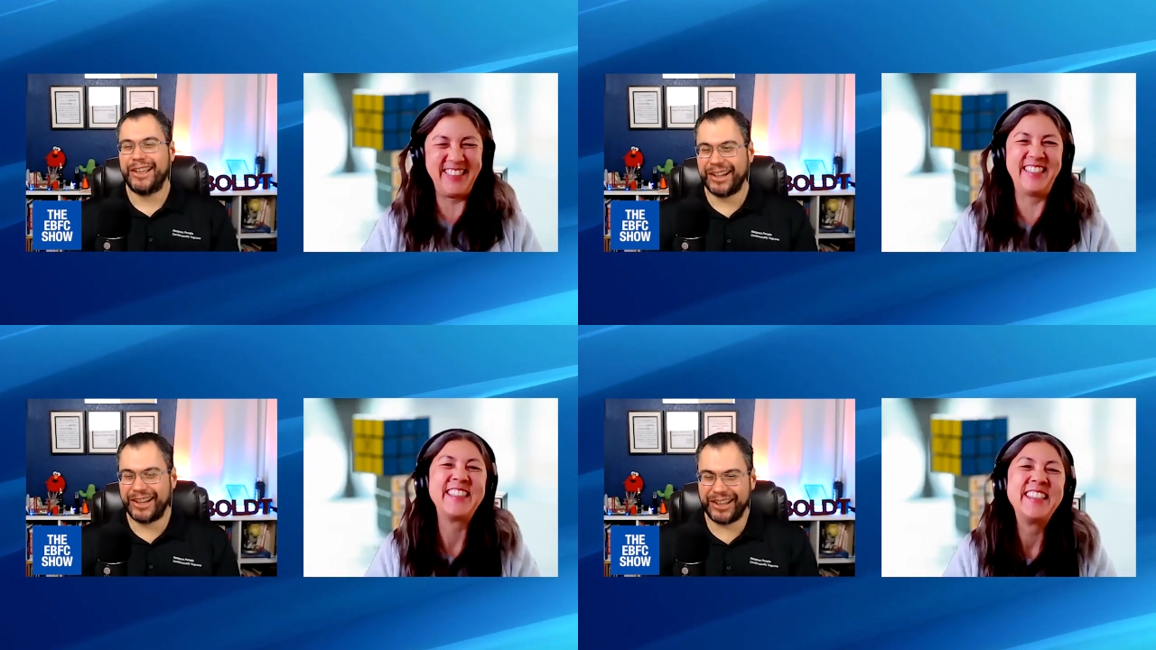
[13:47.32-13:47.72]

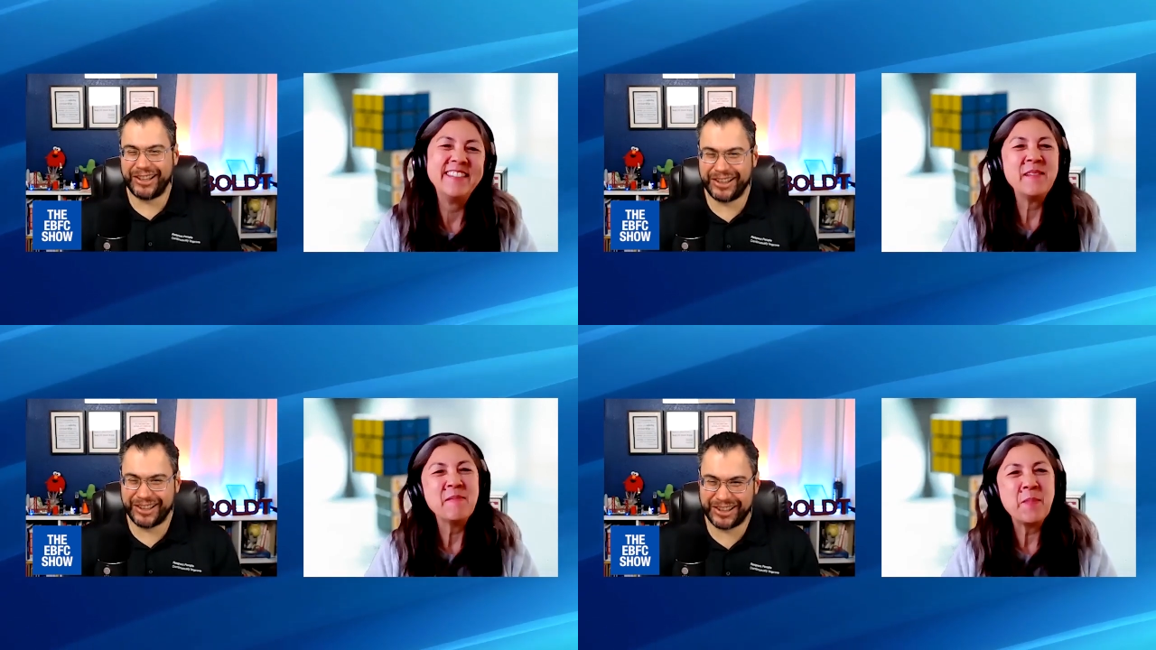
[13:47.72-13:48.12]
Speaker 1: And,
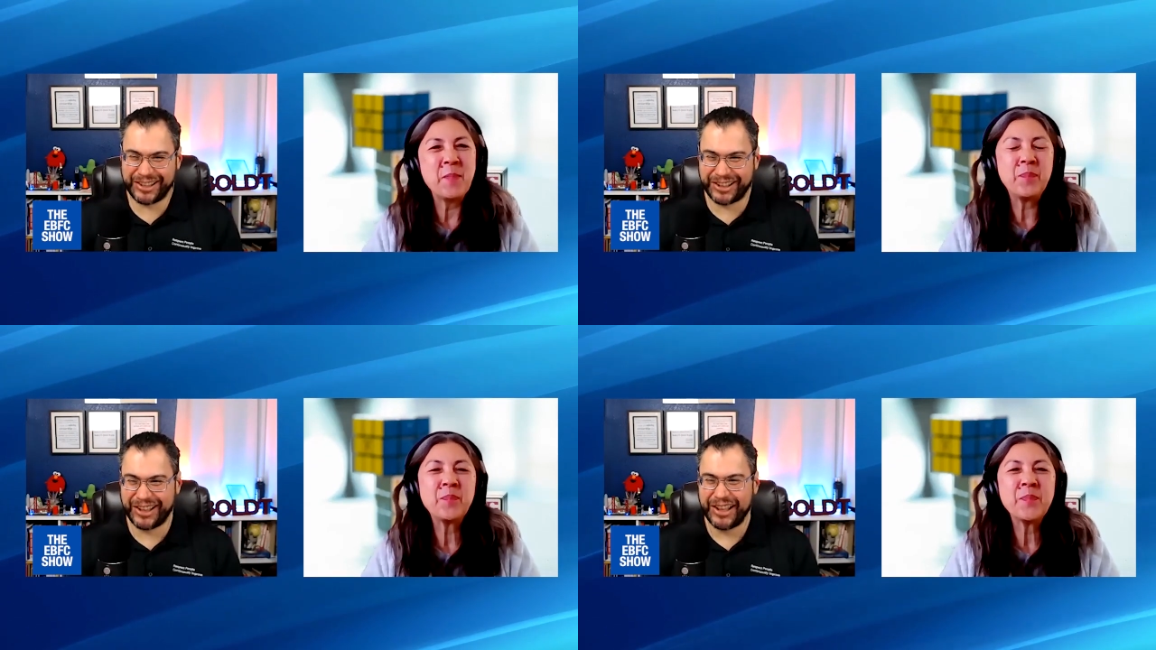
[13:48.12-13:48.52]

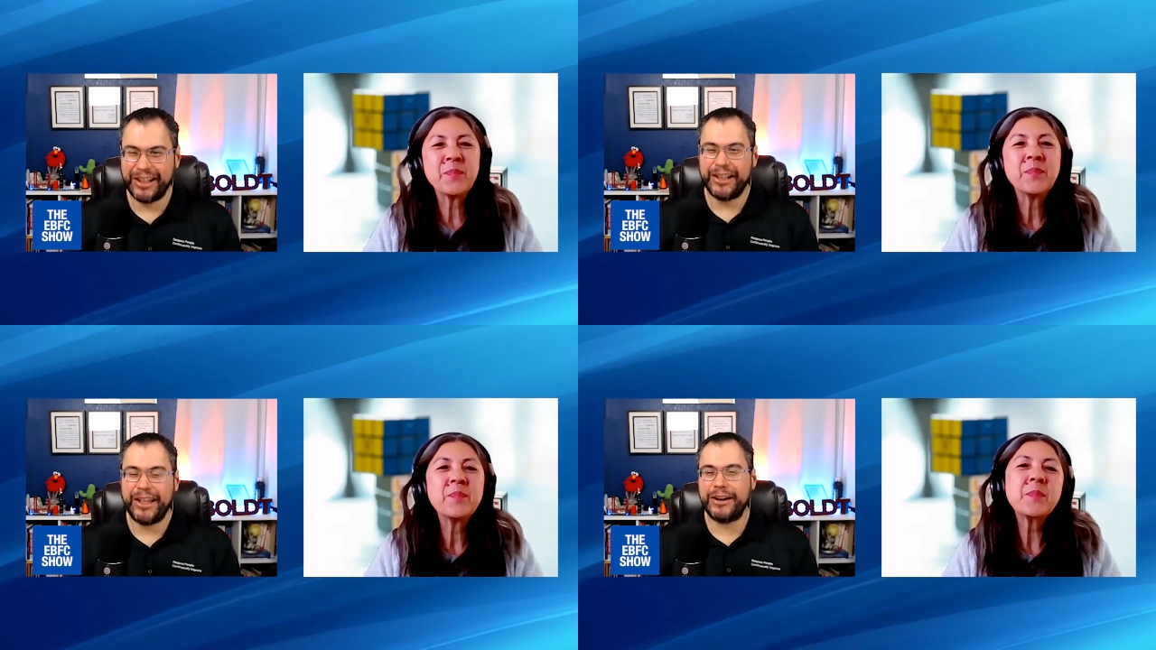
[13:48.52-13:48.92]

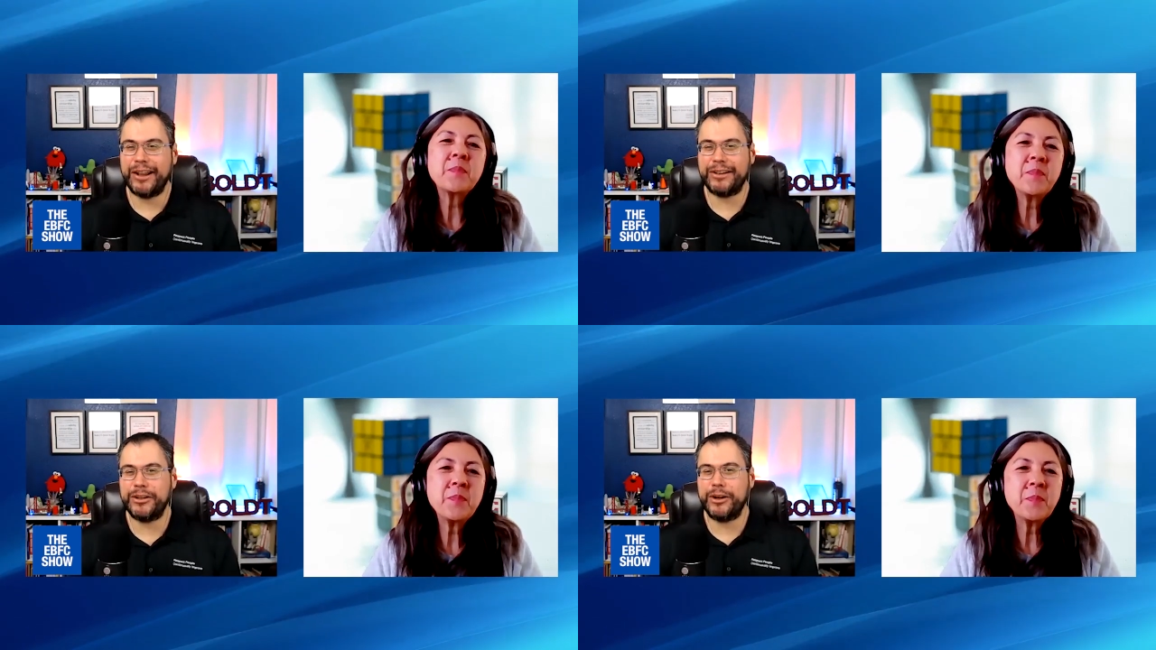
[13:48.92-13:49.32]
and,
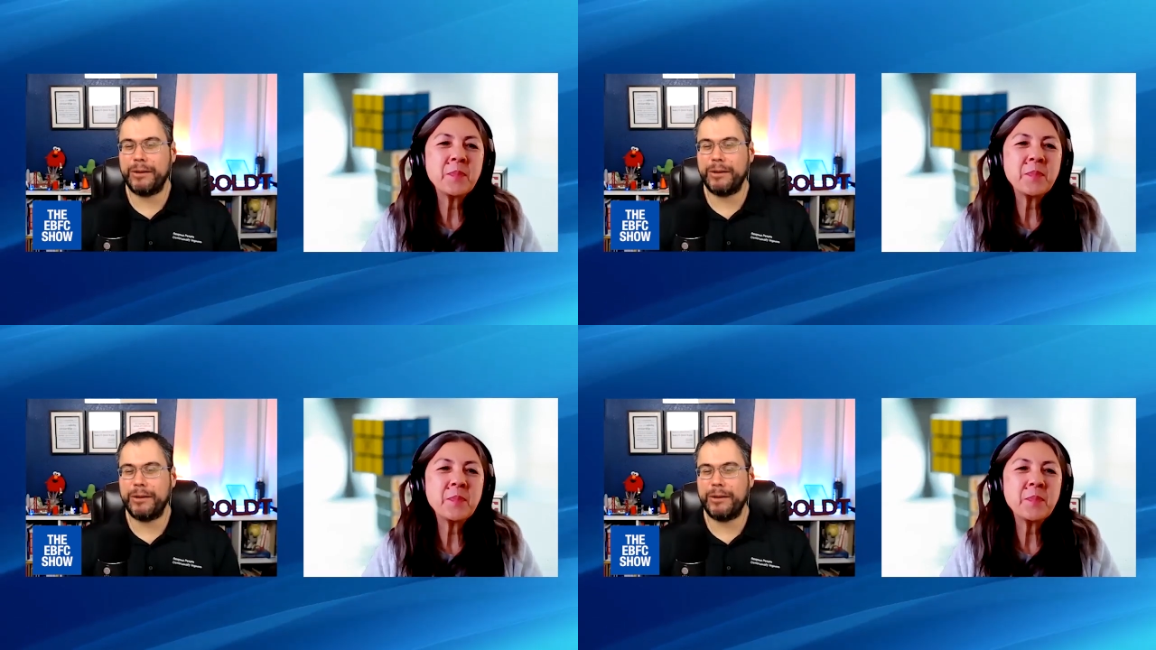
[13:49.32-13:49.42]
and you know,